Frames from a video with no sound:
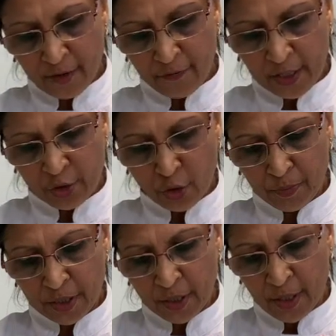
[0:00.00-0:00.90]
roughly
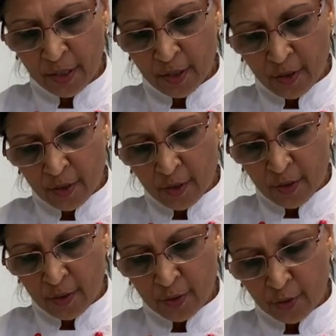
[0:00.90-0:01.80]
chopped
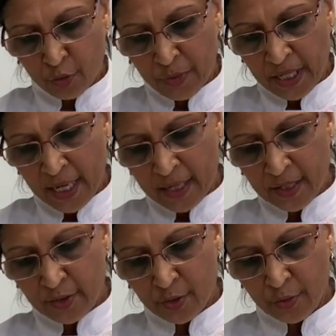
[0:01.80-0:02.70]
to be
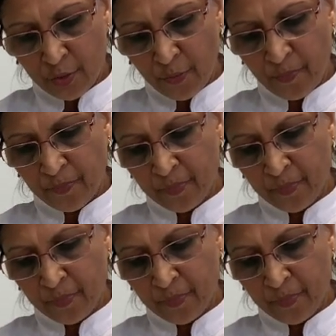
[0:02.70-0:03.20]
added to